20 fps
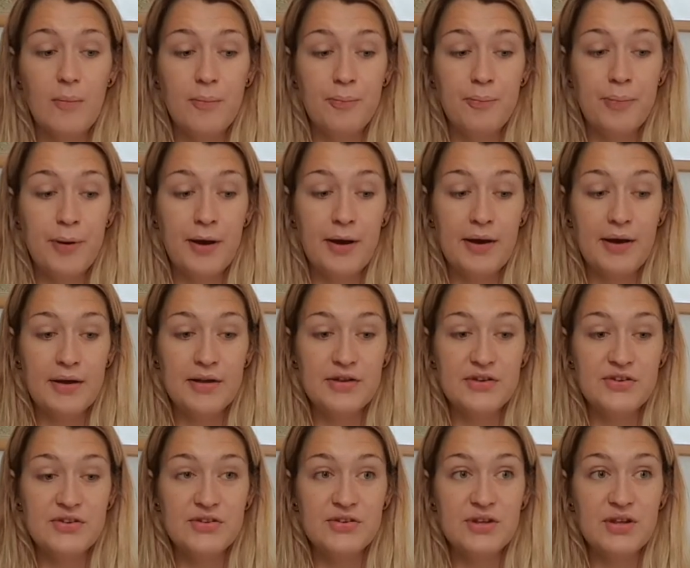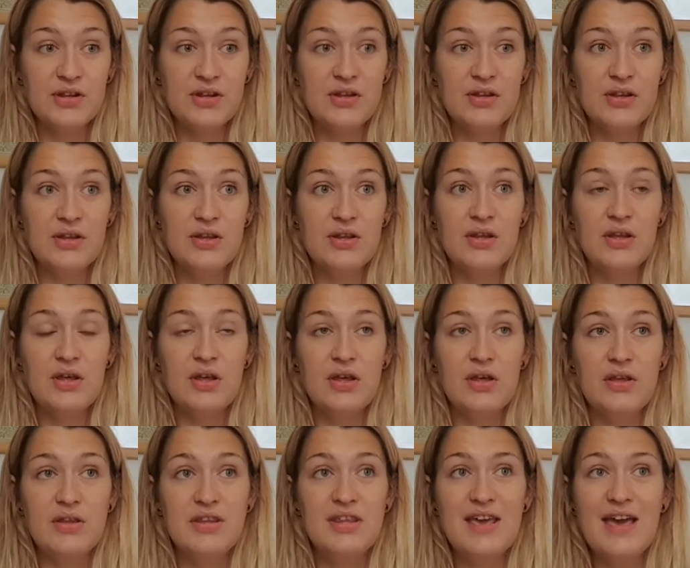But
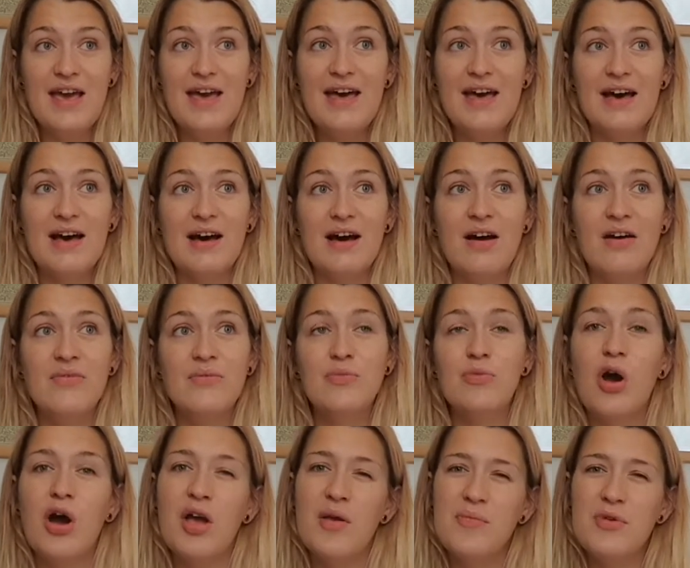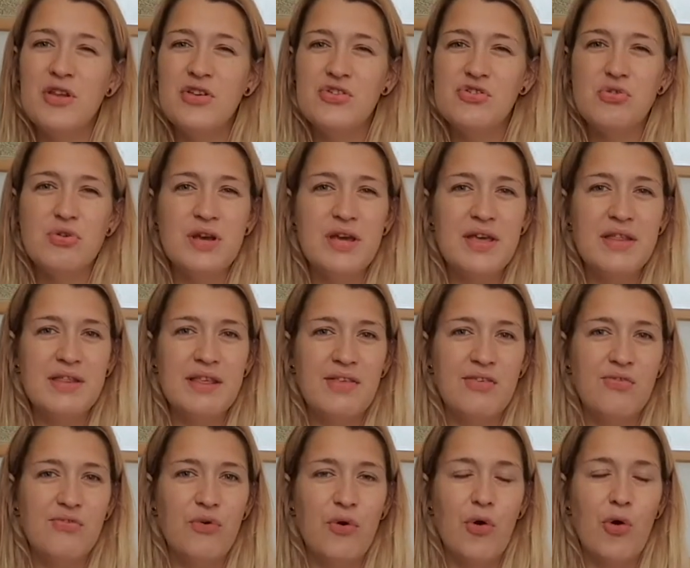yeah, I'm enjoying this
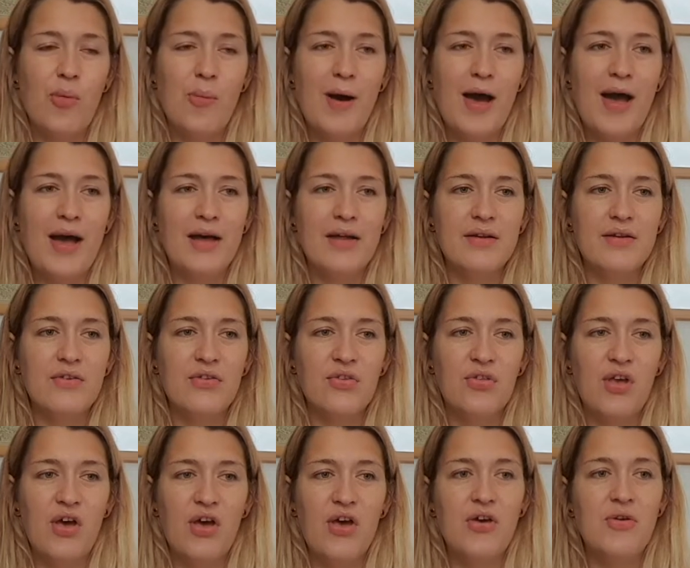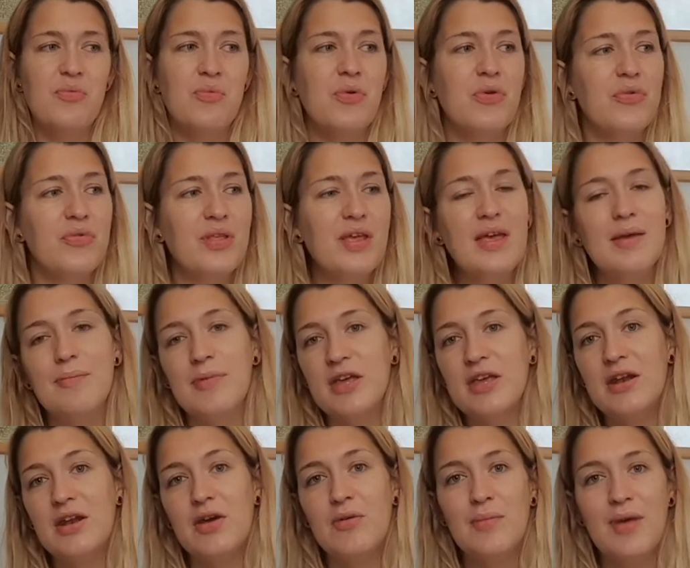format, so we'll see. But you
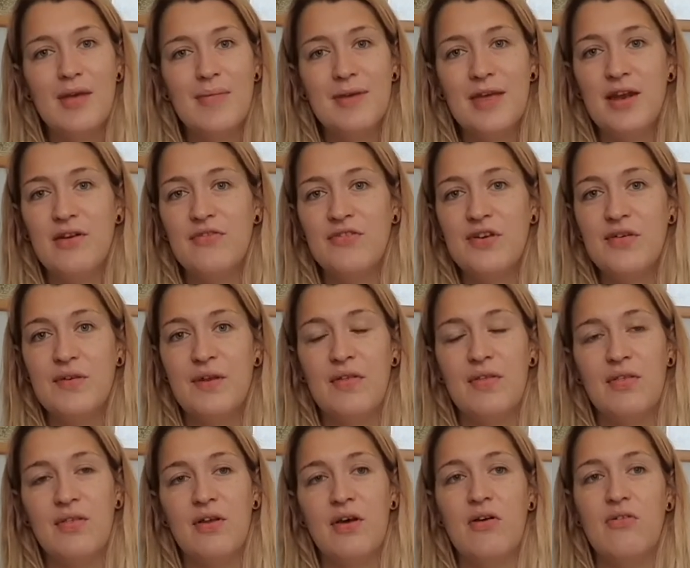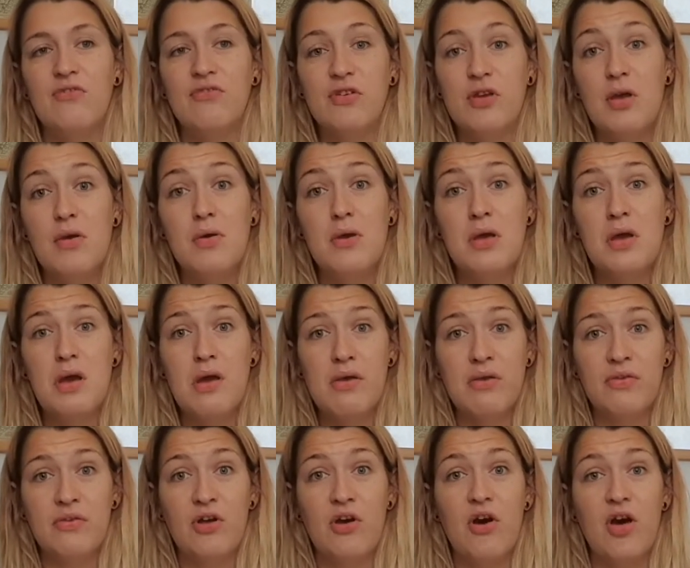know, maybe in a few
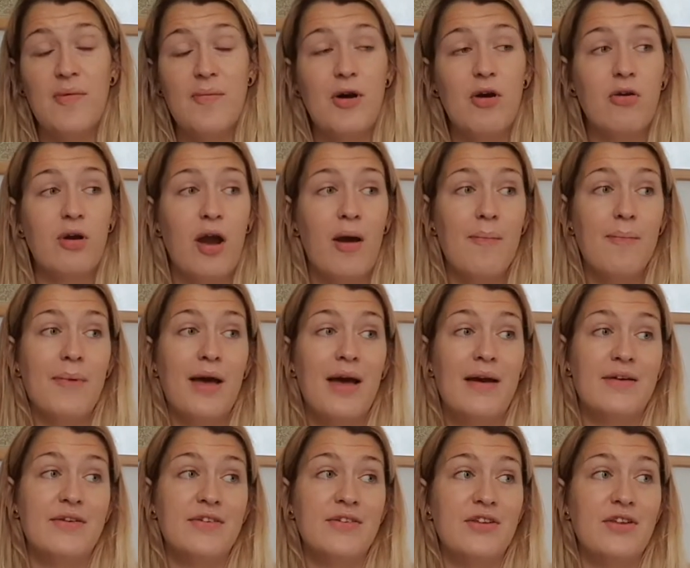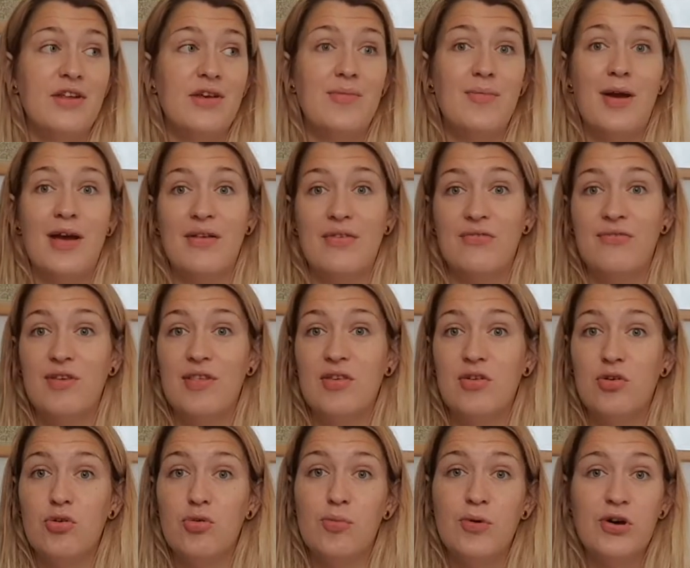years time I'll come back to them as
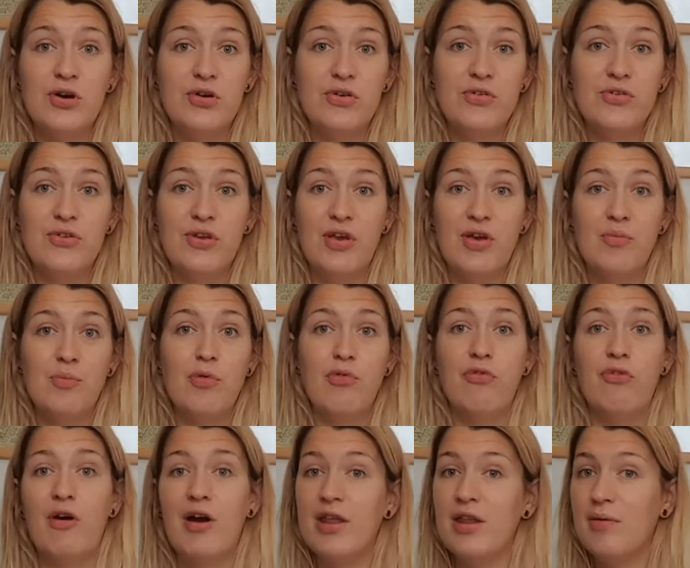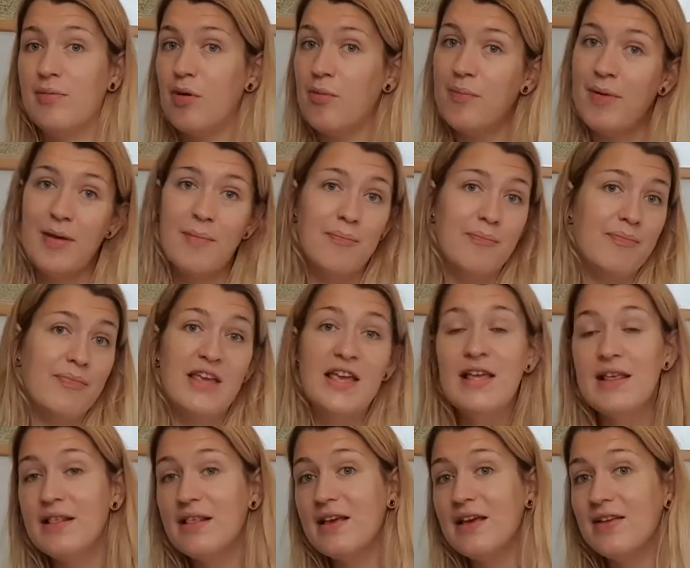physical books, and we'll find them a bit
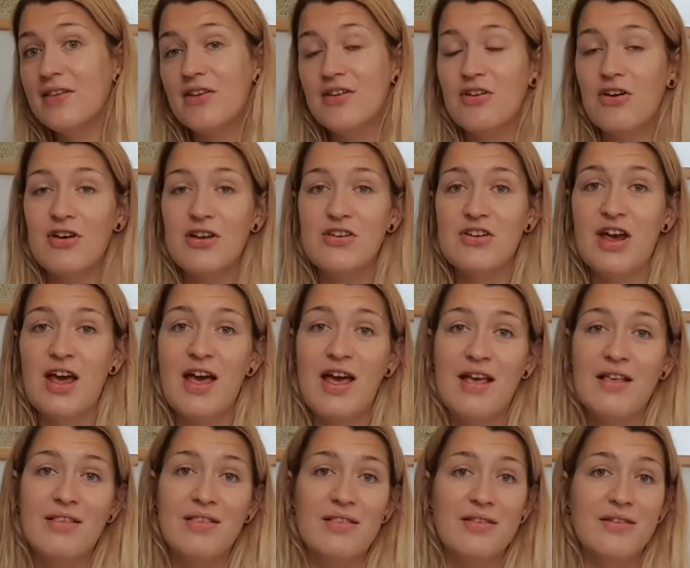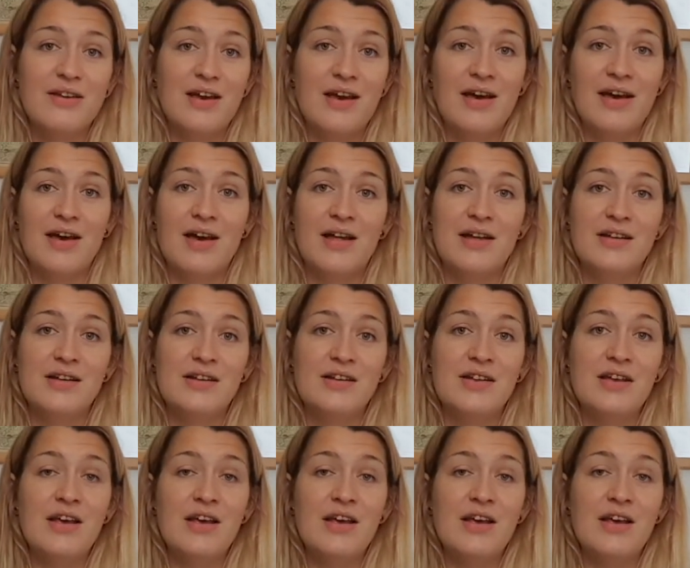easier to digest. And